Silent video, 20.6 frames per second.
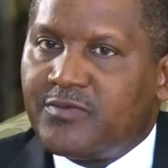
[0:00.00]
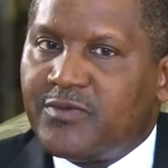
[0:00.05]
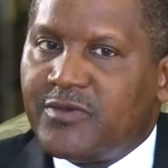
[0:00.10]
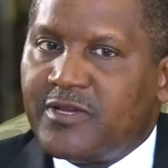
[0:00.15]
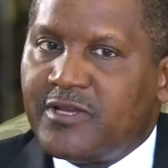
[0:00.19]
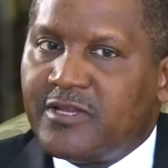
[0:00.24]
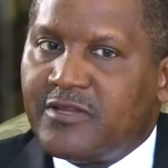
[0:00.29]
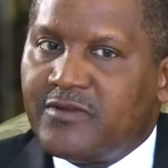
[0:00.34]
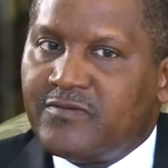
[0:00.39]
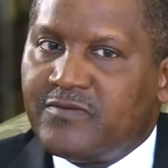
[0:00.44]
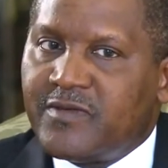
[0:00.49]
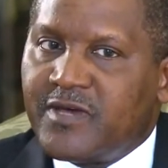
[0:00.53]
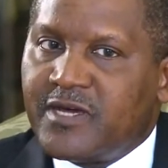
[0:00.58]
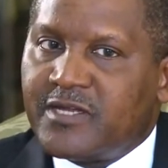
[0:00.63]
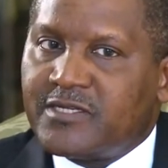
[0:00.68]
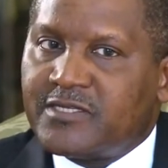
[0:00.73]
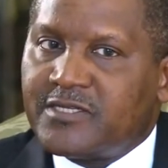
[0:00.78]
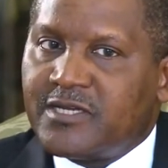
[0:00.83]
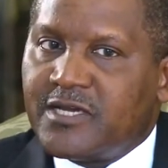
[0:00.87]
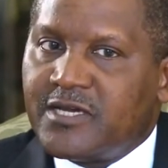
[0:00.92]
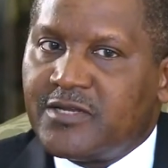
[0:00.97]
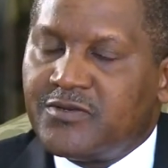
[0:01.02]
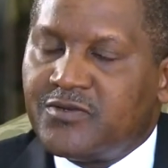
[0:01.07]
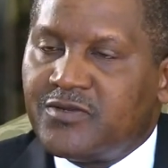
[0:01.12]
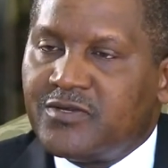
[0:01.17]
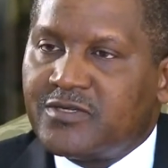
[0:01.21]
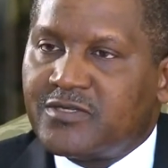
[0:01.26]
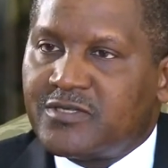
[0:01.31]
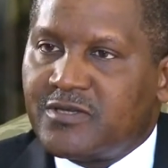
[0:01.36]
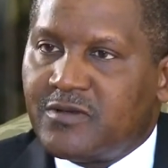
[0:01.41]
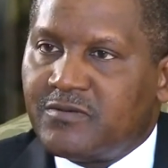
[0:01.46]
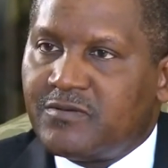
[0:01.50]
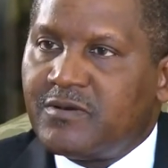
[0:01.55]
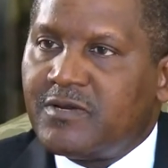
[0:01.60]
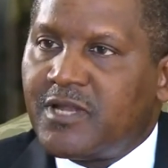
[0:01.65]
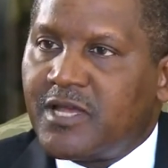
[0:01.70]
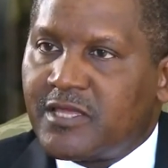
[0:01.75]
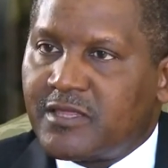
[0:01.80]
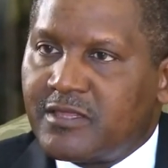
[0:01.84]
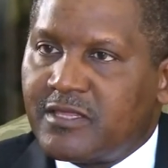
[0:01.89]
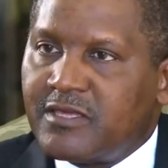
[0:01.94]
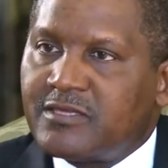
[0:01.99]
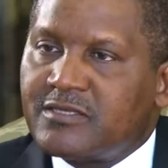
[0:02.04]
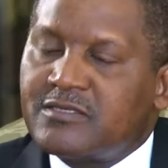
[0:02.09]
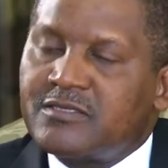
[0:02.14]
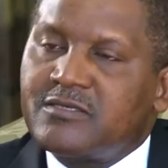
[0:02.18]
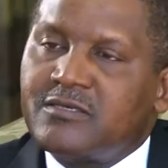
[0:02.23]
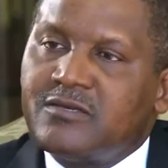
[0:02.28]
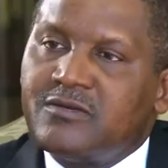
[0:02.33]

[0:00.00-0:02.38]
believe that doing something like this,